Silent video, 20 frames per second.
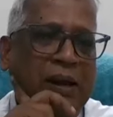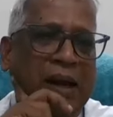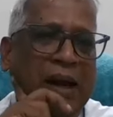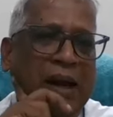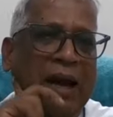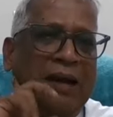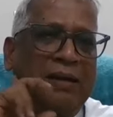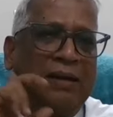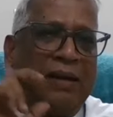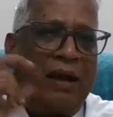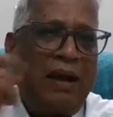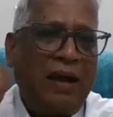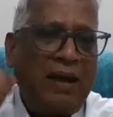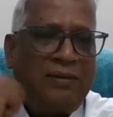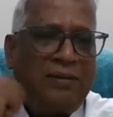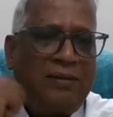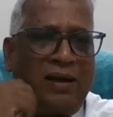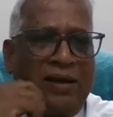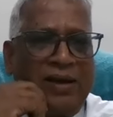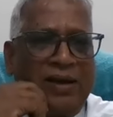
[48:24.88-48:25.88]
And the
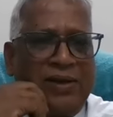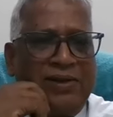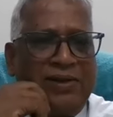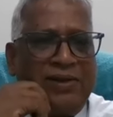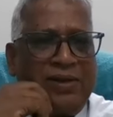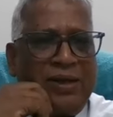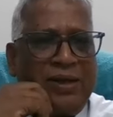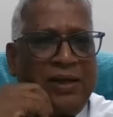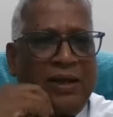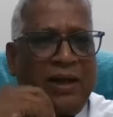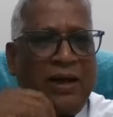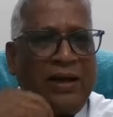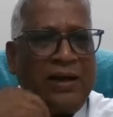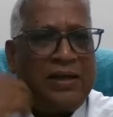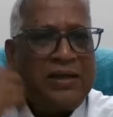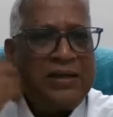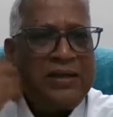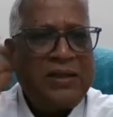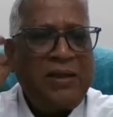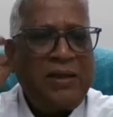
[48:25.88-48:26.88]
other is a
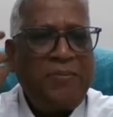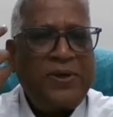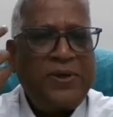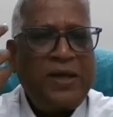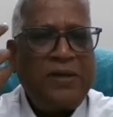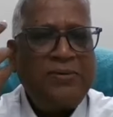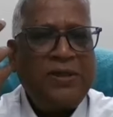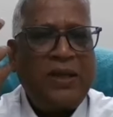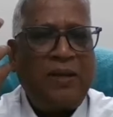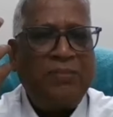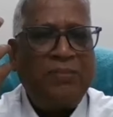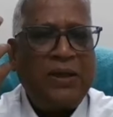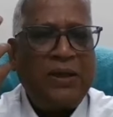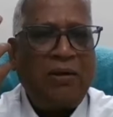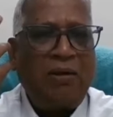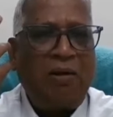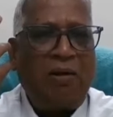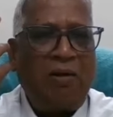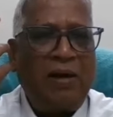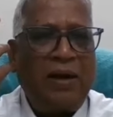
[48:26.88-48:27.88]
description, something
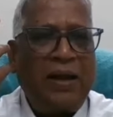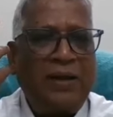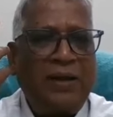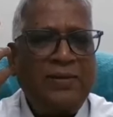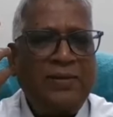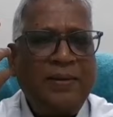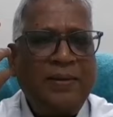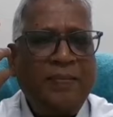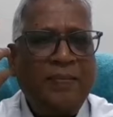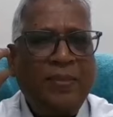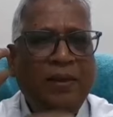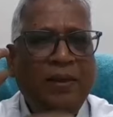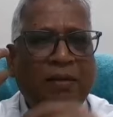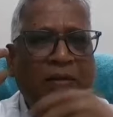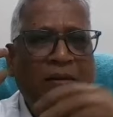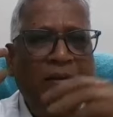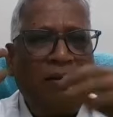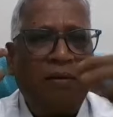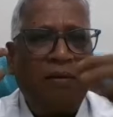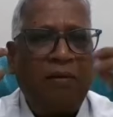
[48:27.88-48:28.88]
called as
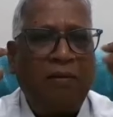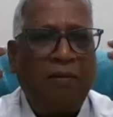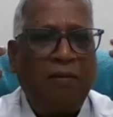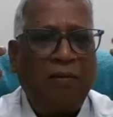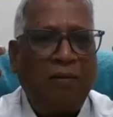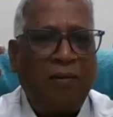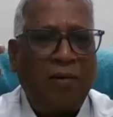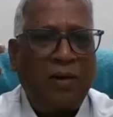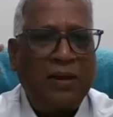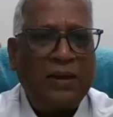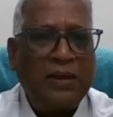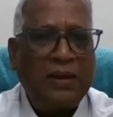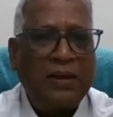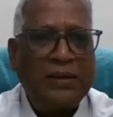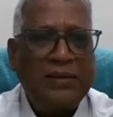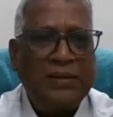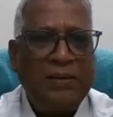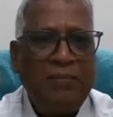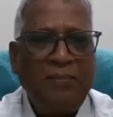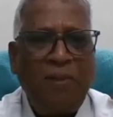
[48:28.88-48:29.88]
a
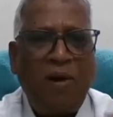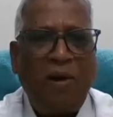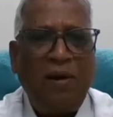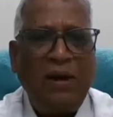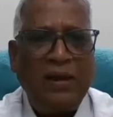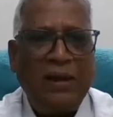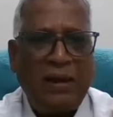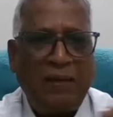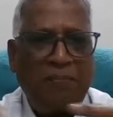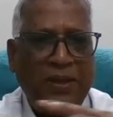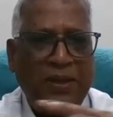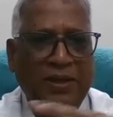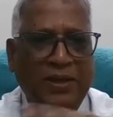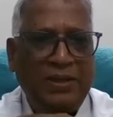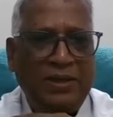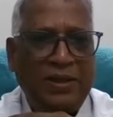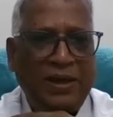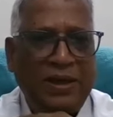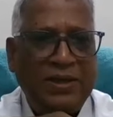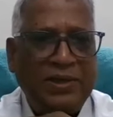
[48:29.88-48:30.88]
symbolic
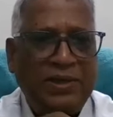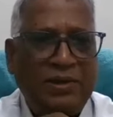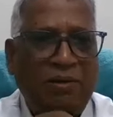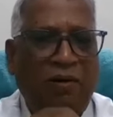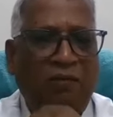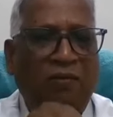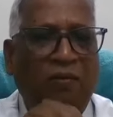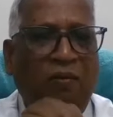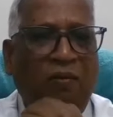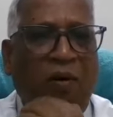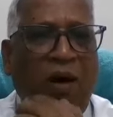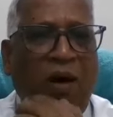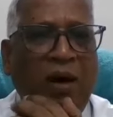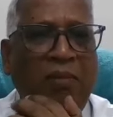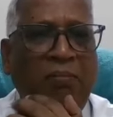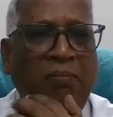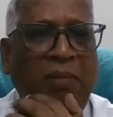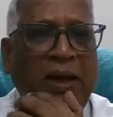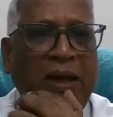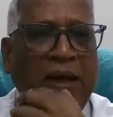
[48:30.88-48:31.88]
representation of
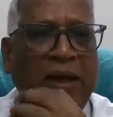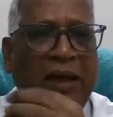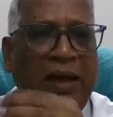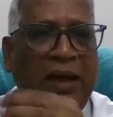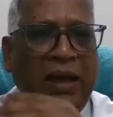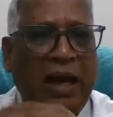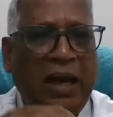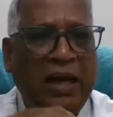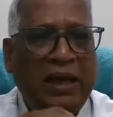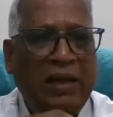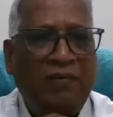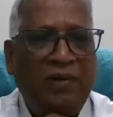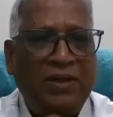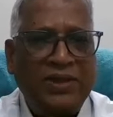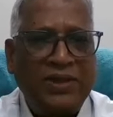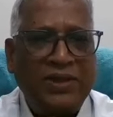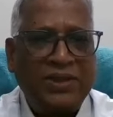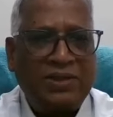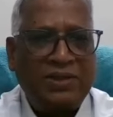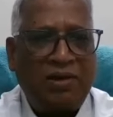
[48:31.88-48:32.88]
Valmiki and
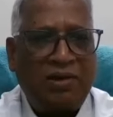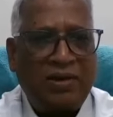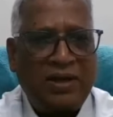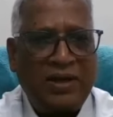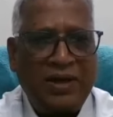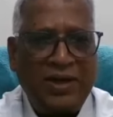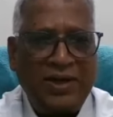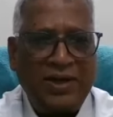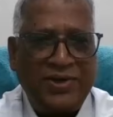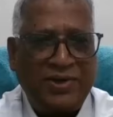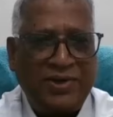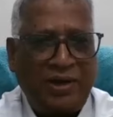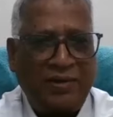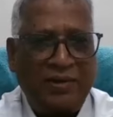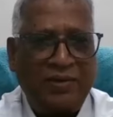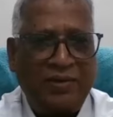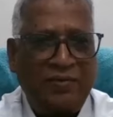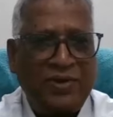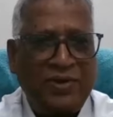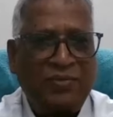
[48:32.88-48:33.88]
Vasistha tradition,
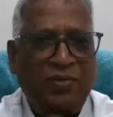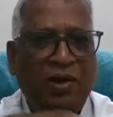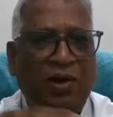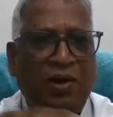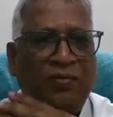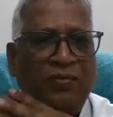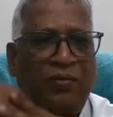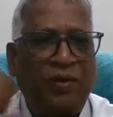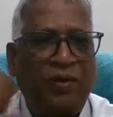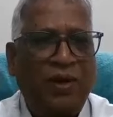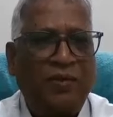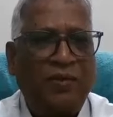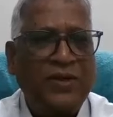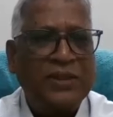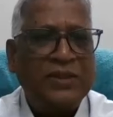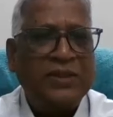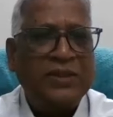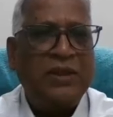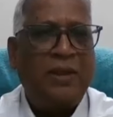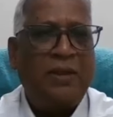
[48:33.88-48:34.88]
which one of
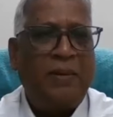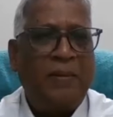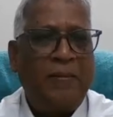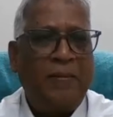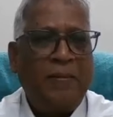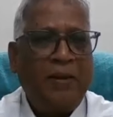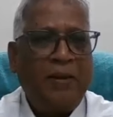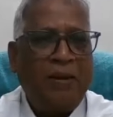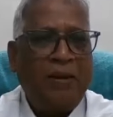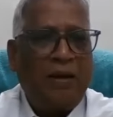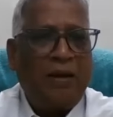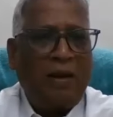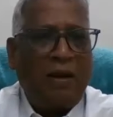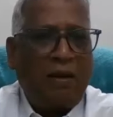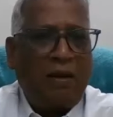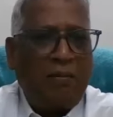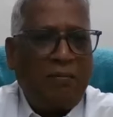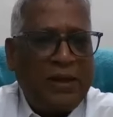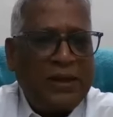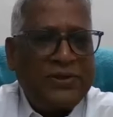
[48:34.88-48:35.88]
his
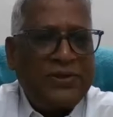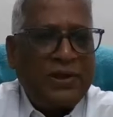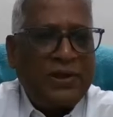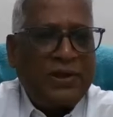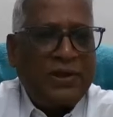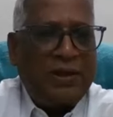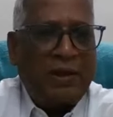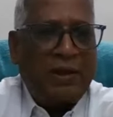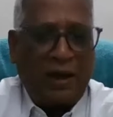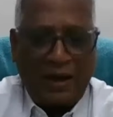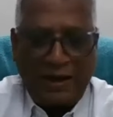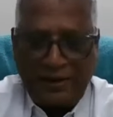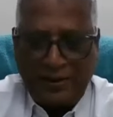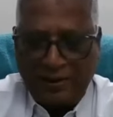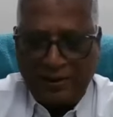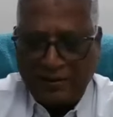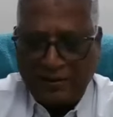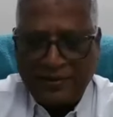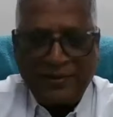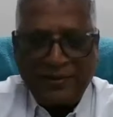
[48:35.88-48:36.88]
basic
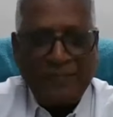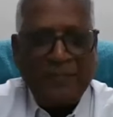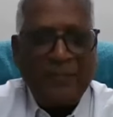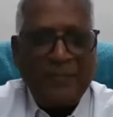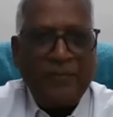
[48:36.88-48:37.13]
ideas.